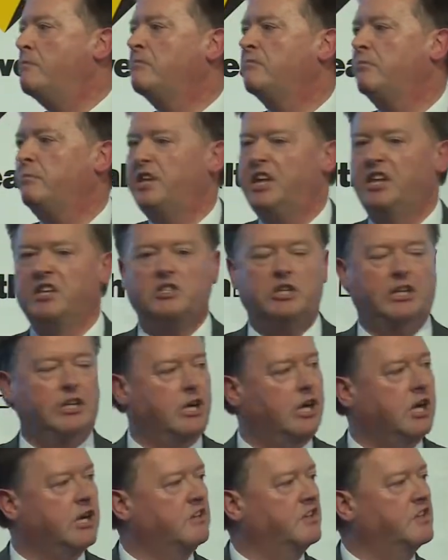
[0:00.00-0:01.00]
begins to
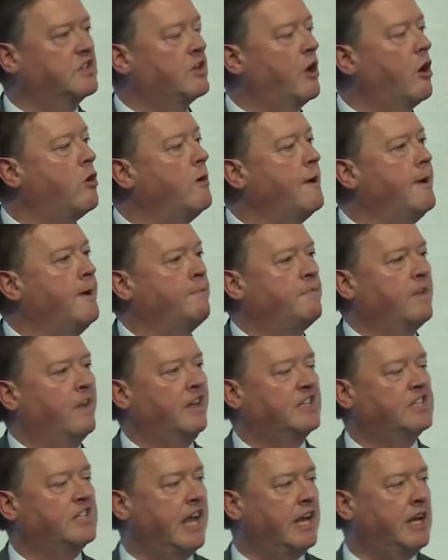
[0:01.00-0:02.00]
hurt us. So I
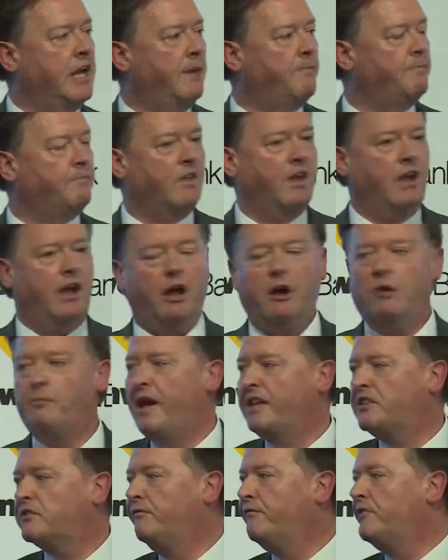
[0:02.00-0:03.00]
said, how
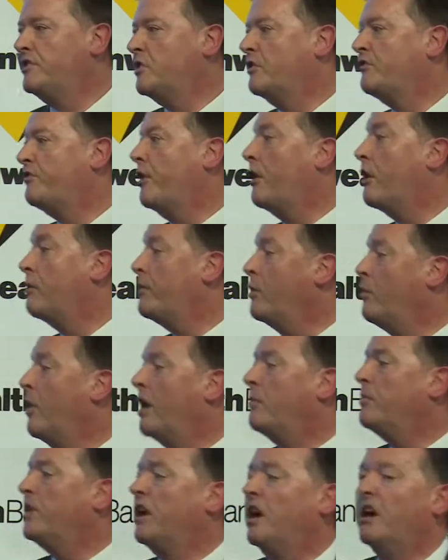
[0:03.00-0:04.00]
about some physiotherapy while
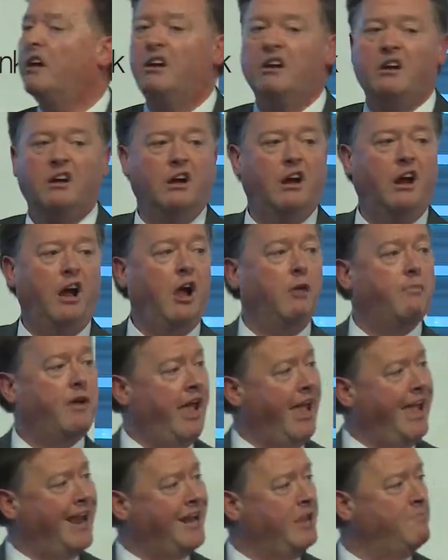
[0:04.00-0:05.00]
I'm here? How about
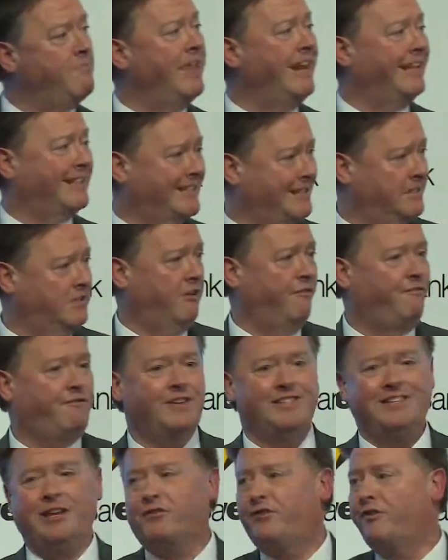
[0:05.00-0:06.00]
80 minutes of
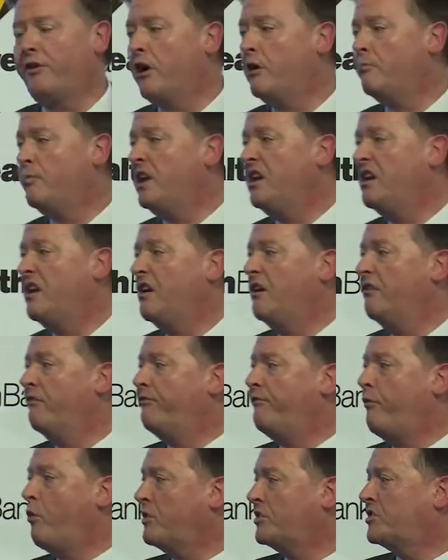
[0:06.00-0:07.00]
physiotherapy,
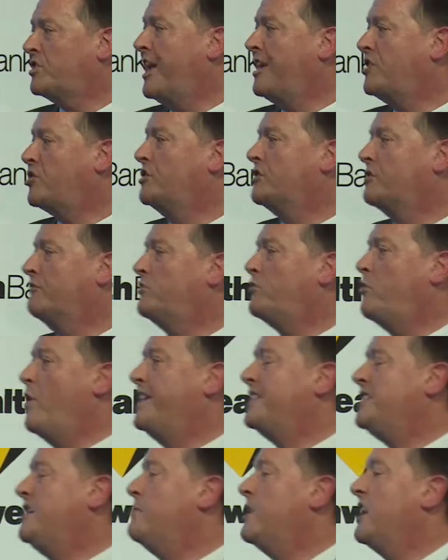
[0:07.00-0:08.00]
4 sessions of
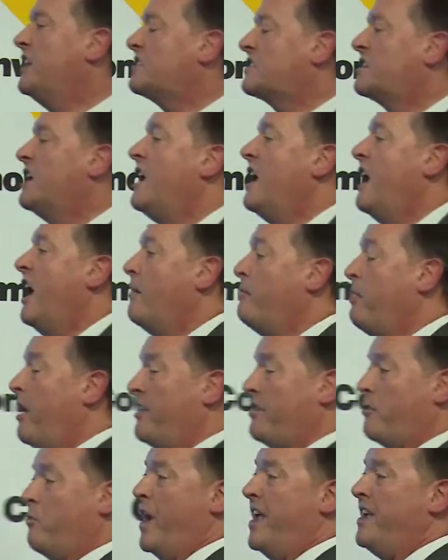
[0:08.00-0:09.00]
20 minutes? And by
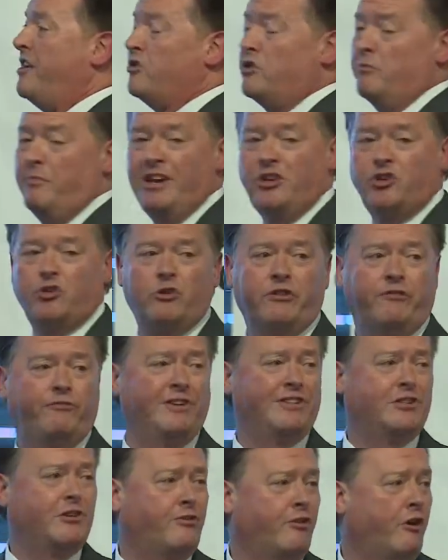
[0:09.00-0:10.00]
the way, could you make sure the
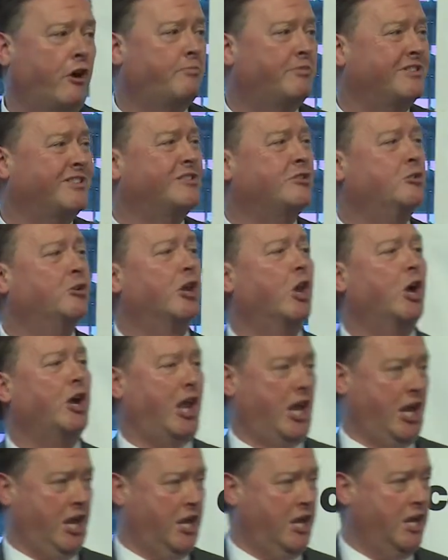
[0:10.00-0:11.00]
physiotherapist is good looking?